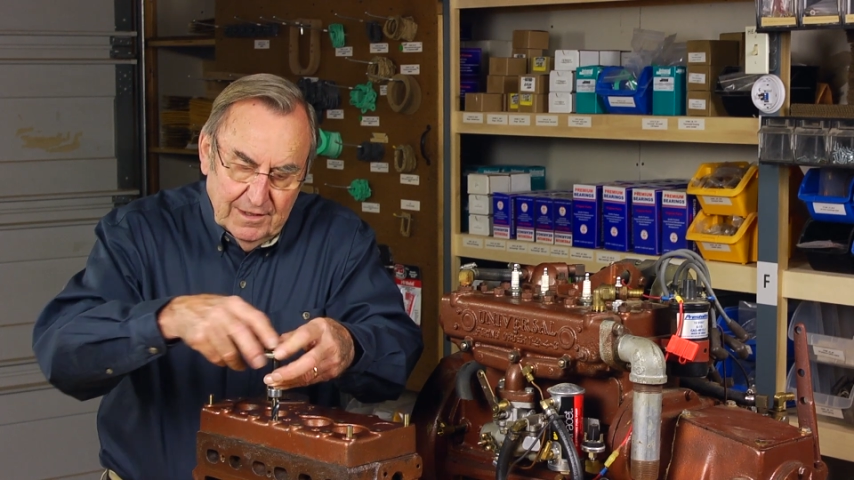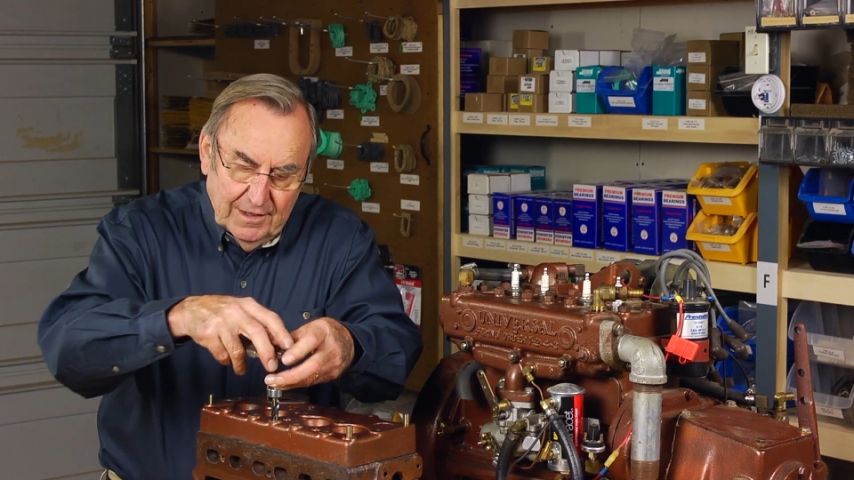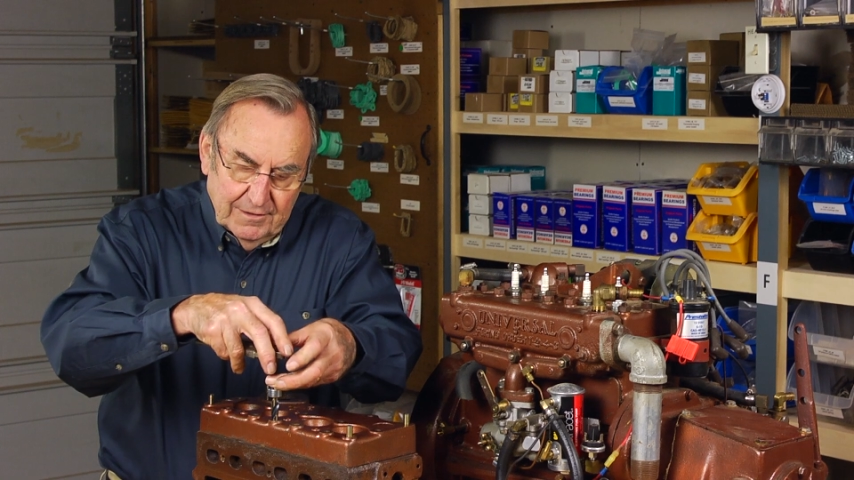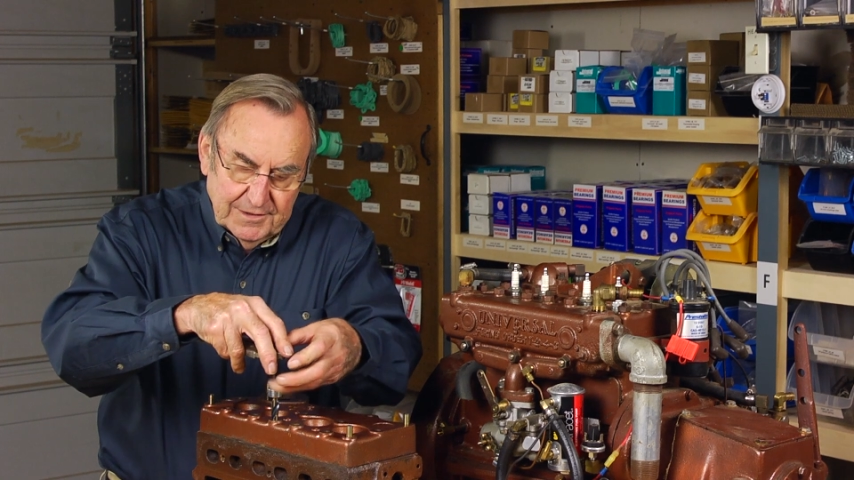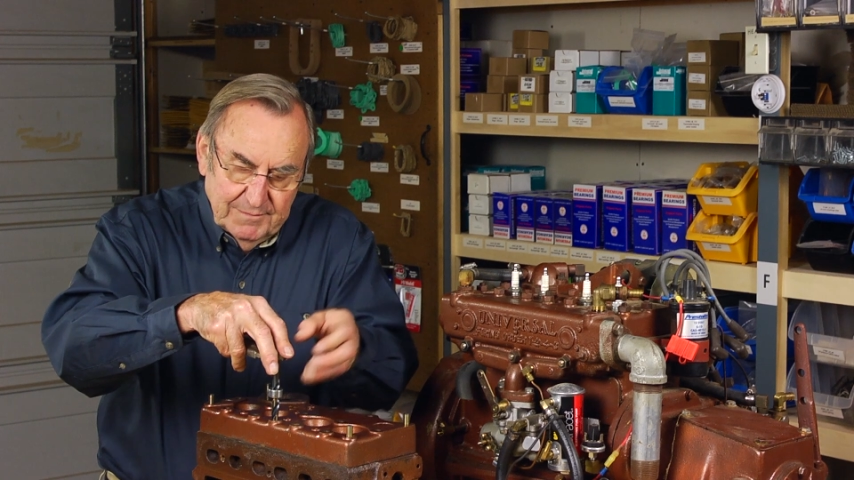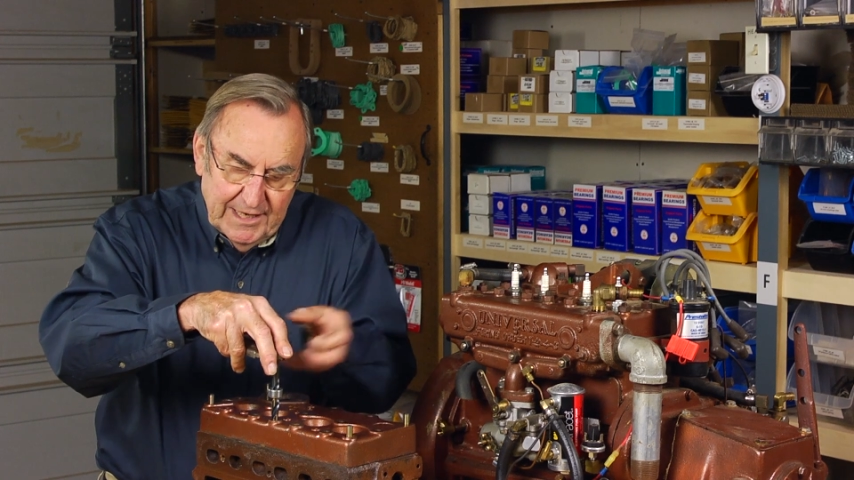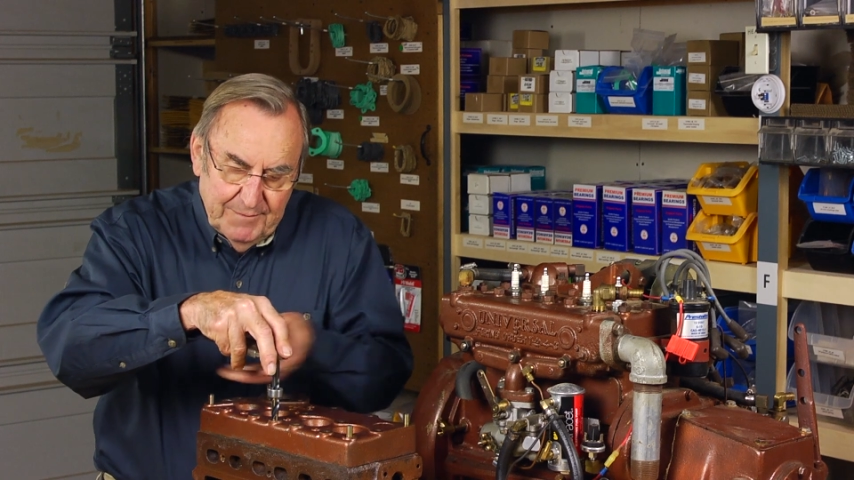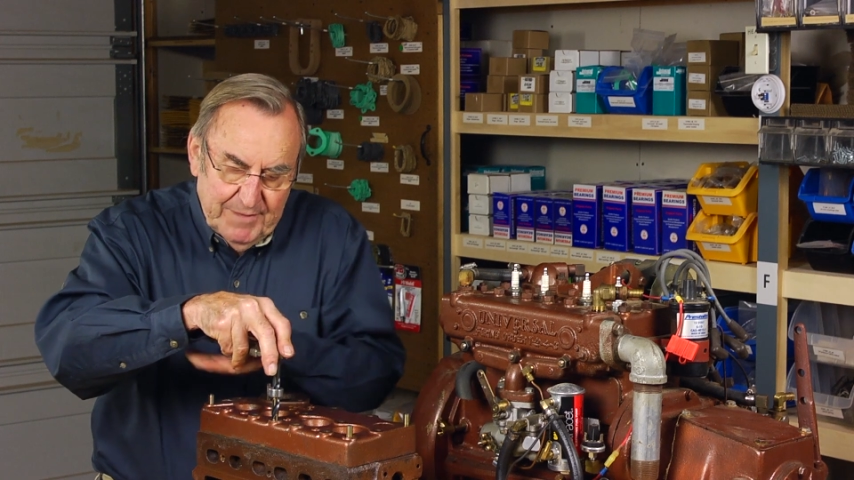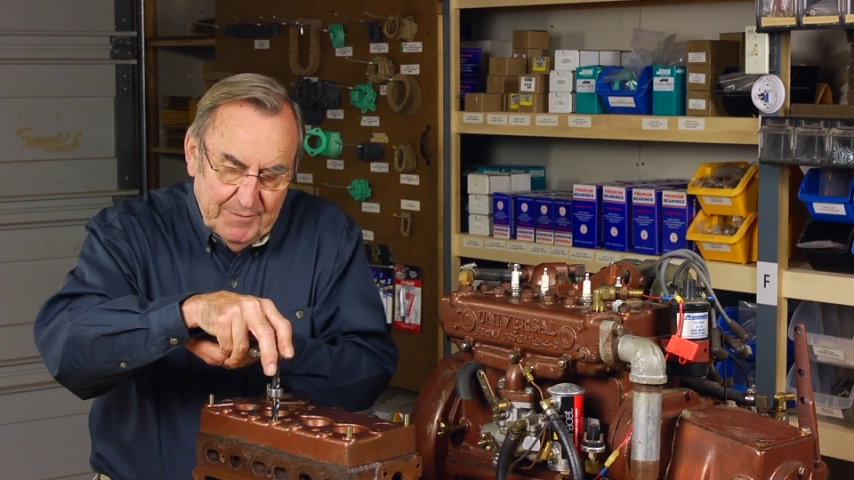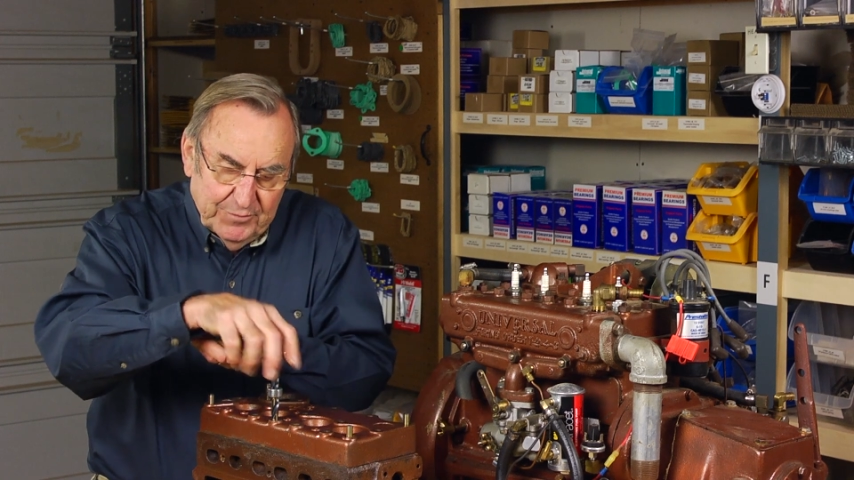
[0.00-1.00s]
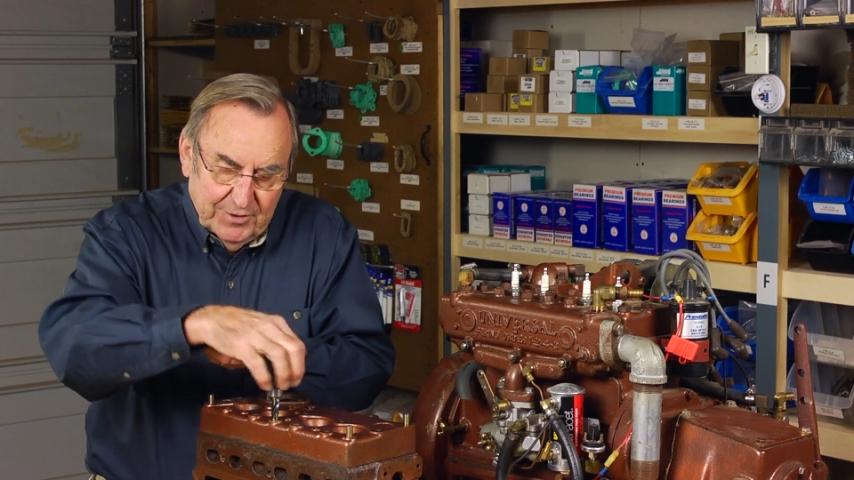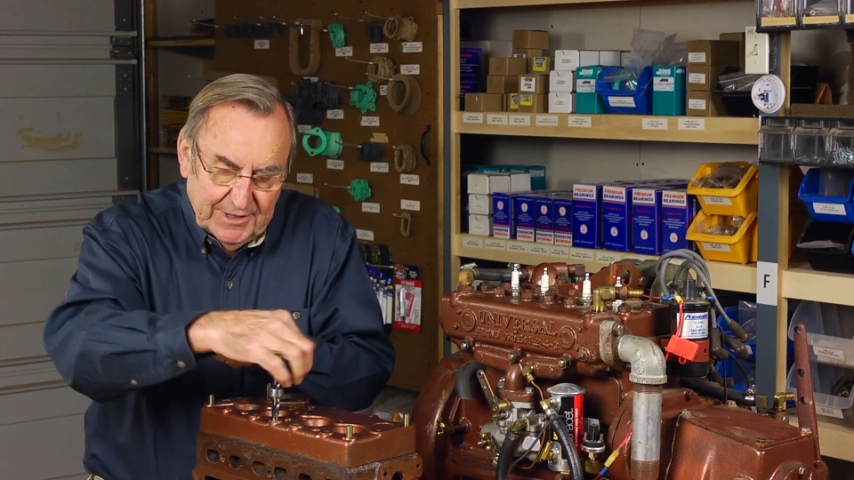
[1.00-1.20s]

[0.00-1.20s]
uh, many people